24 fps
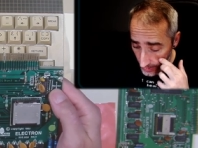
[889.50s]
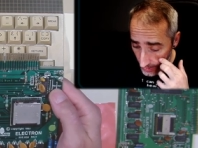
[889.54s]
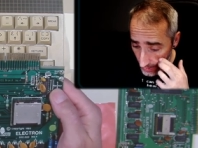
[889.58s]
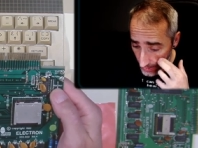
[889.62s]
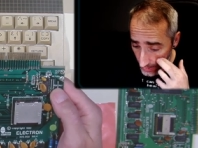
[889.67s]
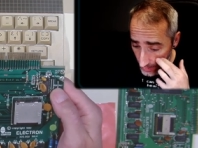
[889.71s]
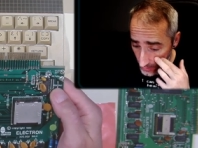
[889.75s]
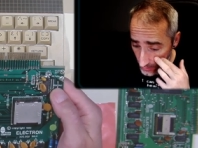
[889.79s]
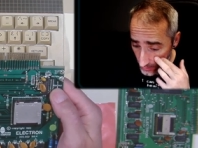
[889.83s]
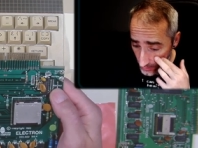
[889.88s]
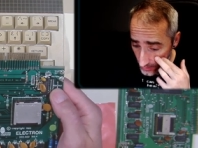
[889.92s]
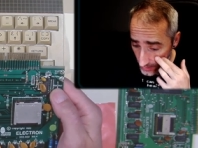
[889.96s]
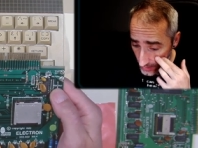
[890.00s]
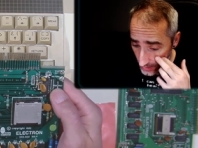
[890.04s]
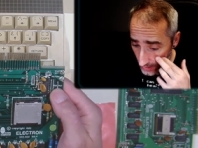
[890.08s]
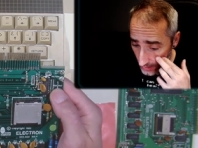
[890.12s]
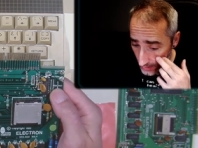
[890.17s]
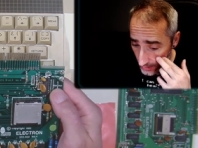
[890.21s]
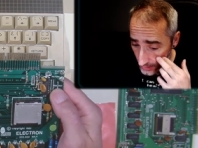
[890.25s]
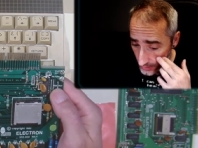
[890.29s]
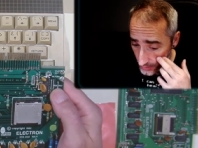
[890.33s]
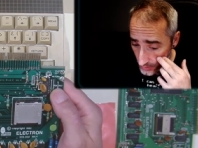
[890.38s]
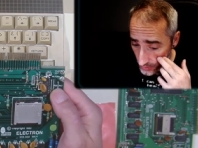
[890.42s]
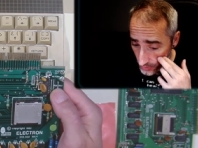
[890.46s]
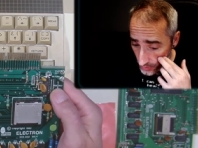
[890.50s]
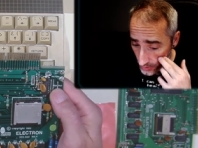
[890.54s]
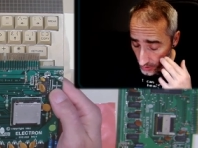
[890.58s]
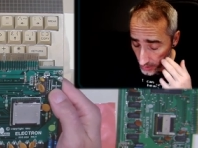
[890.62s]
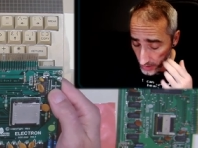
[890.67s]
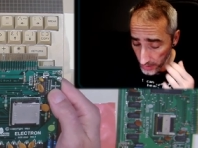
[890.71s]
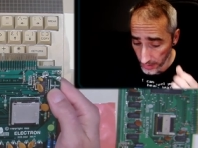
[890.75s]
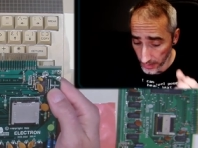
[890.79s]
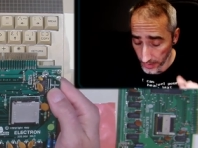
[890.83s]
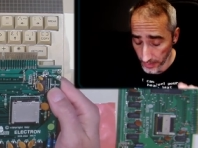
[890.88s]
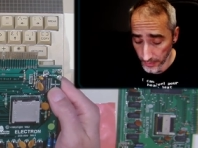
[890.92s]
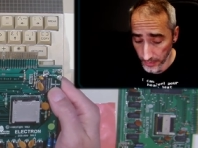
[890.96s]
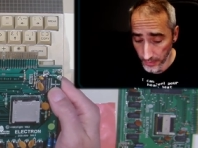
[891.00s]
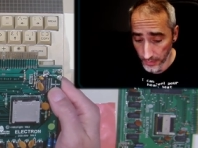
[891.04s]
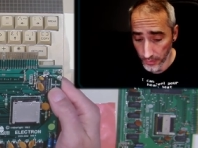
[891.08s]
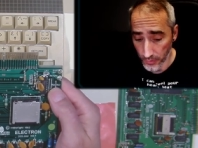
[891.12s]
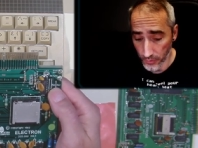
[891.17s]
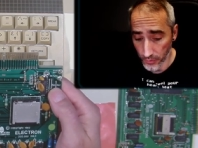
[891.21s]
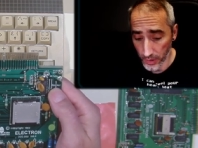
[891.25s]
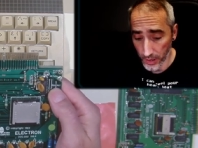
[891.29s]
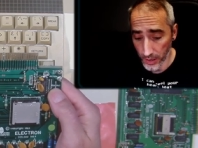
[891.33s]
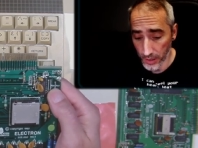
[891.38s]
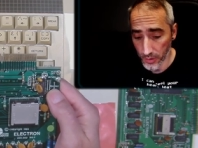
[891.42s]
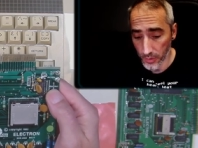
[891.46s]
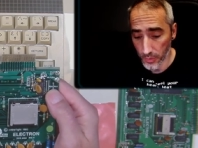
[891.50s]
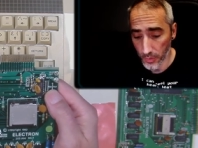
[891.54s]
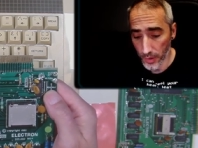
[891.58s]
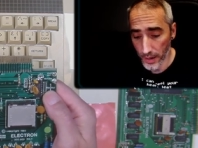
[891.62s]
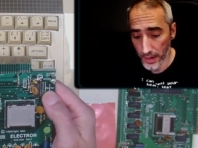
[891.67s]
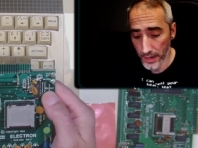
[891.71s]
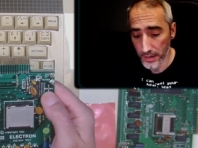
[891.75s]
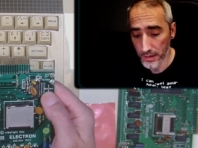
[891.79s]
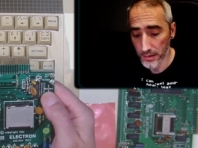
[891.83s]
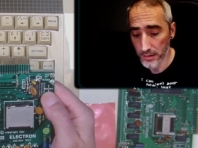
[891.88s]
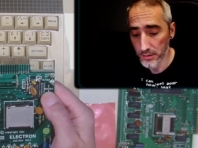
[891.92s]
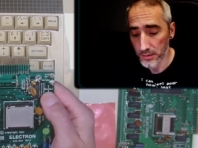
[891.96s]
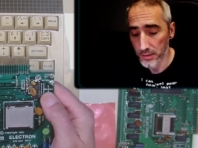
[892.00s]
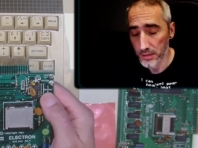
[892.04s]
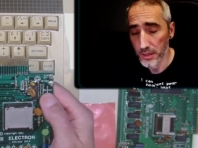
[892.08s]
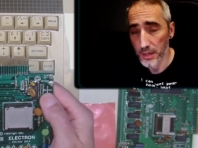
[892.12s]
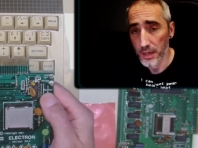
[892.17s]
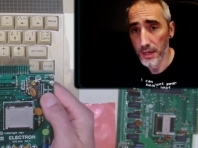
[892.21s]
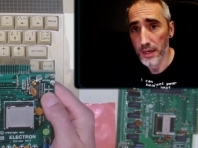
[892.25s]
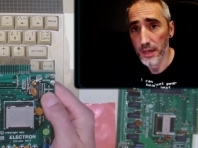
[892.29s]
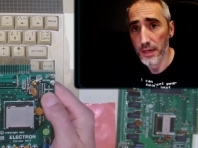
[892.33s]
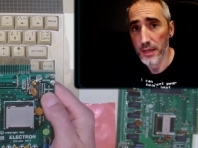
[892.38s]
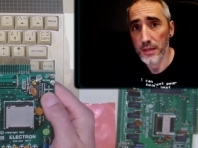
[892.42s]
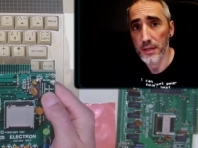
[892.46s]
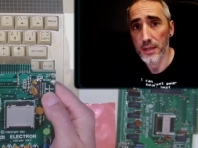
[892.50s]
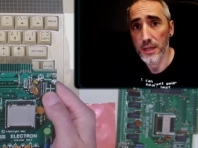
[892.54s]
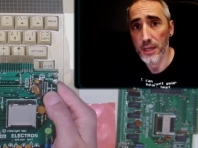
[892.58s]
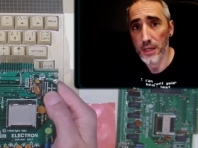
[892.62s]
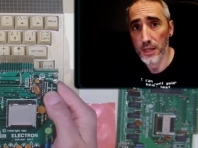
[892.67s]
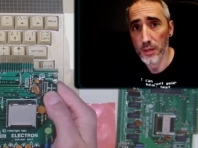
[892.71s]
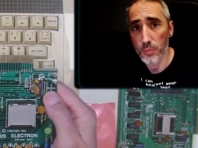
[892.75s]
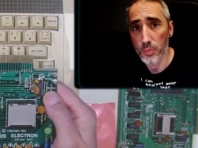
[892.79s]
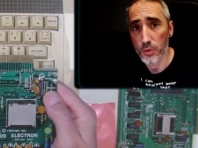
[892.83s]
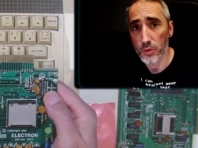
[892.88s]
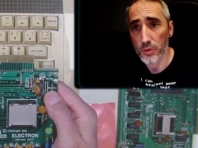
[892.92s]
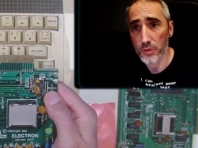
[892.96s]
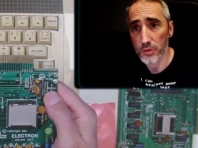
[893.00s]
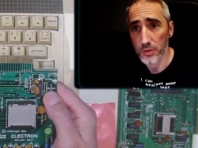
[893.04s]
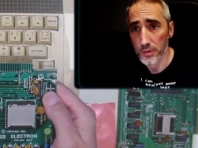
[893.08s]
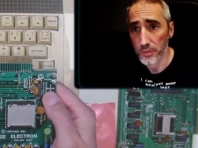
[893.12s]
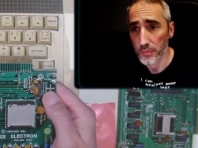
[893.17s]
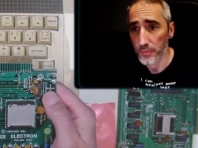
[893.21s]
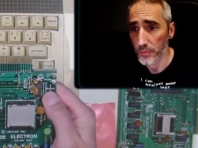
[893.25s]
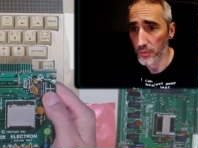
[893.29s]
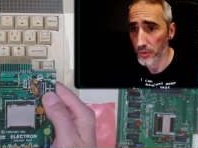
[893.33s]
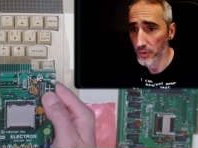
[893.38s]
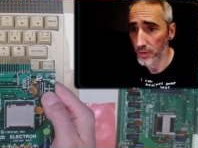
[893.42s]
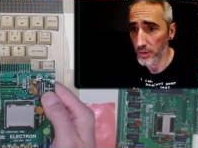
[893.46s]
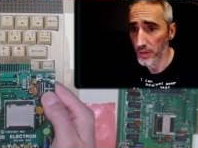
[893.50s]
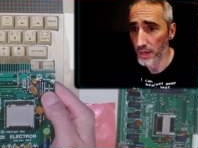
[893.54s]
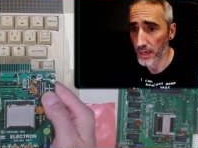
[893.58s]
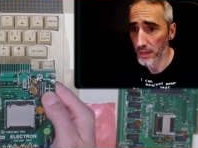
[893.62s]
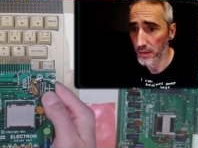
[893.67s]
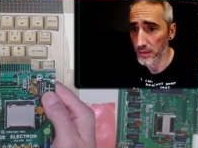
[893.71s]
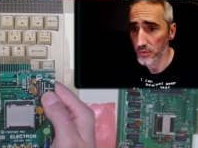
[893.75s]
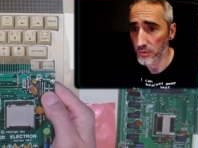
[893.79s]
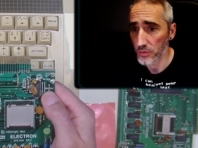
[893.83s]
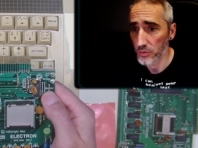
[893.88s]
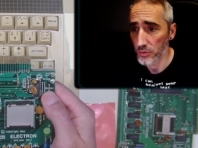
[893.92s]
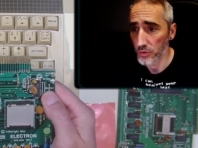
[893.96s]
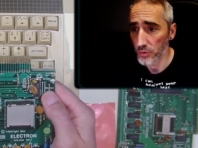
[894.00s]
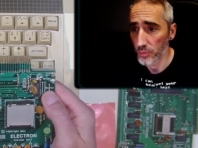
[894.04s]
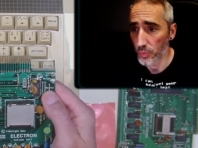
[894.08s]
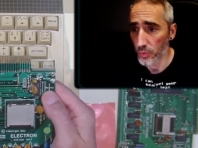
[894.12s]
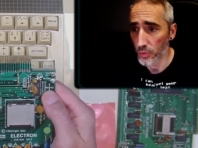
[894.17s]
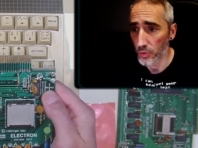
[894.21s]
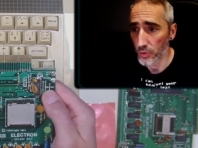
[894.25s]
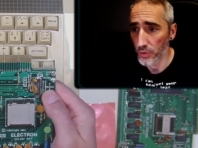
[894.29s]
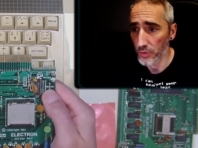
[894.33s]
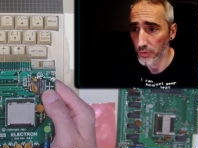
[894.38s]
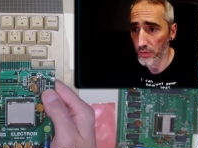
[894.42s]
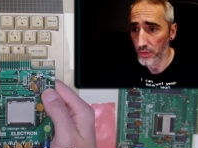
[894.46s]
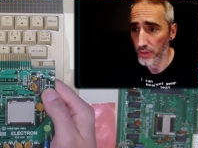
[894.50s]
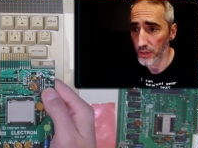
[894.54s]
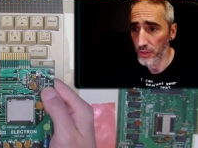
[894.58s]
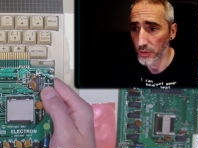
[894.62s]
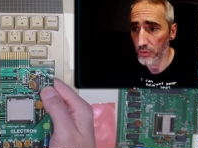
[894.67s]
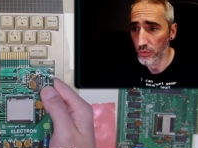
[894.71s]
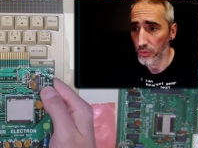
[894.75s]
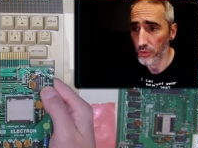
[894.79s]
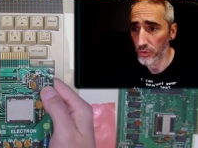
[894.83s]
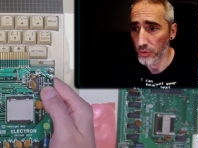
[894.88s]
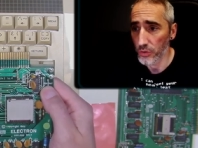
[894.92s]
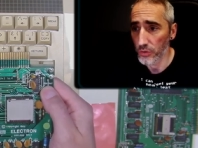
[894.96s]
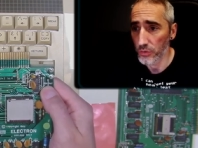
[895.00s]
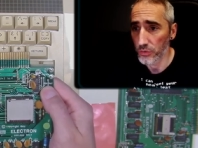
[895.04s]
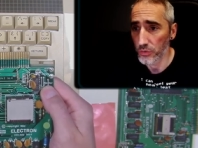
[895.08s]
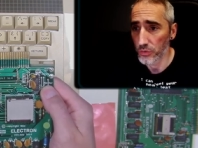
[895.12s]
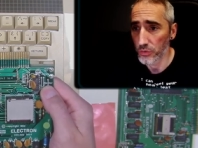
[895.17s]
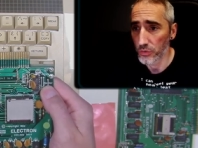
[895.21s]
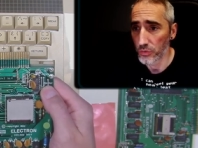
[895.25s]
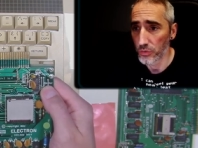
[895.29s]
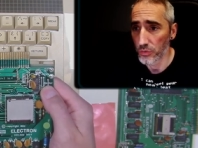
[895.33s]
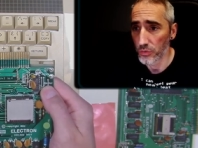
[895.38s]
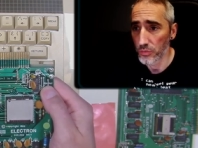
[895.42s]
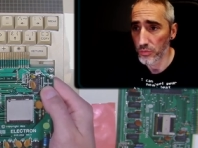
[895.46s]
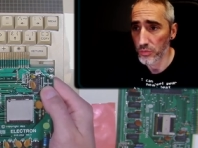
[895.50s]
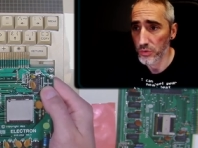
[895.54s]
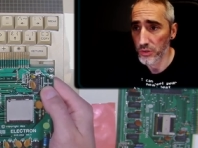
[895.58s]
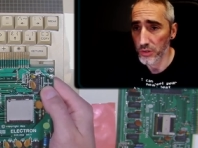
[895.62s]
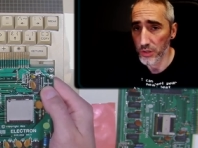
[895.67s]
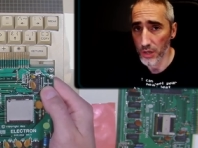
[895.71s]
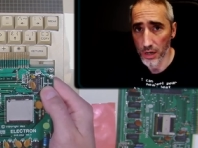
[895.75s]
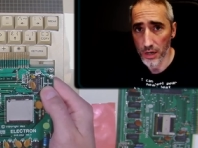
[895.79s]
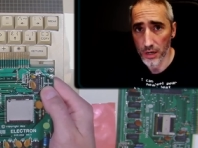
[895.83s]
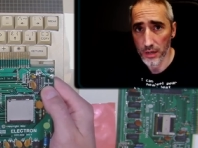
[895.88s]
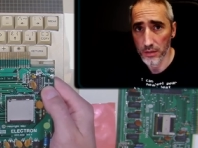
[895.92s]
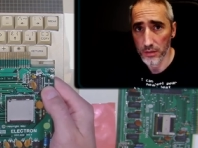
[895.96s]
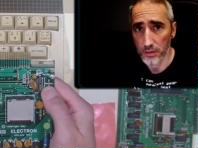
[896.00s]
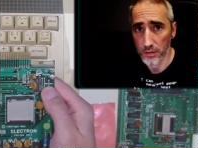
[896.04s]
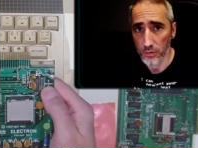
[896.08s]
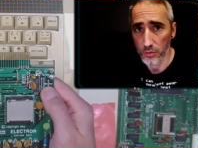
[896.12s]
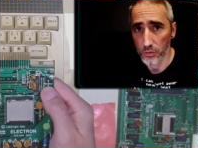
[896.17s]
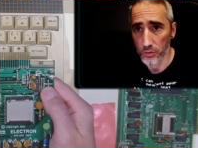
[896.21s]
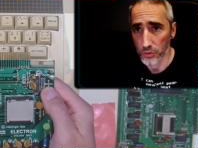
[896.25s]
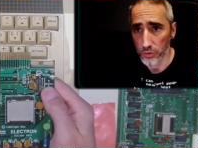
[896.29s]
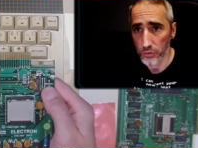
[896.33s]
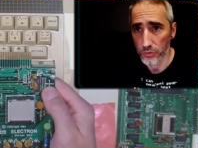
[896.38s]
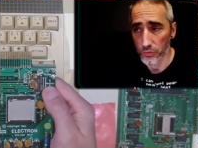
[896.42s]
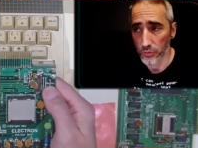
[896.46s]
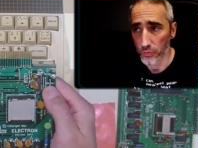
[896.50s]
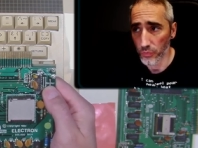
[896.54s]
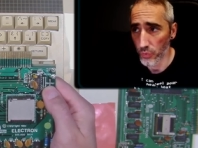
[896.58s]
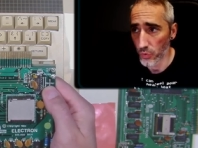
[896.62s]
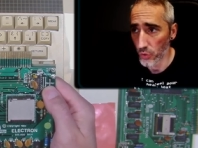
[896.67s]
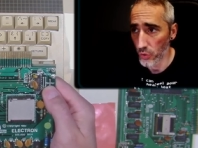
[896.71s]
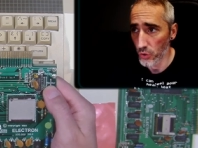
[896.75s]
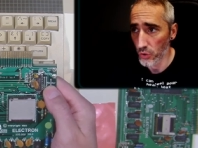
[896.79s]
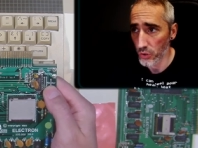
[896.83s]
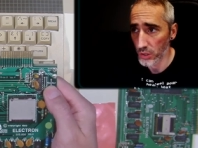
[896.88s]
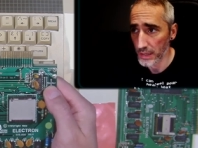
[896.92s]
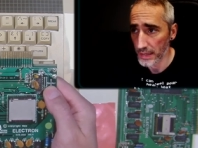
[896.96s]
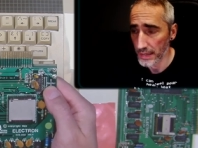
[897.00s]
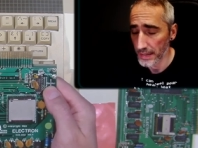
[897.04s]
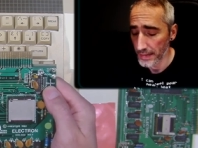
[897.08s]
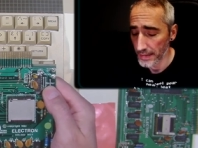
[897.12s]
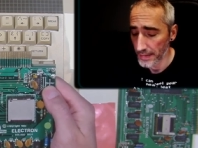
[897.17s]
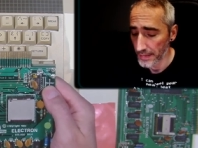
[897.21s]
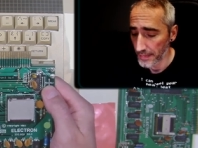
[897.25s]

Acorn Electron requires a keyboard connected to the board in order to start, in order to work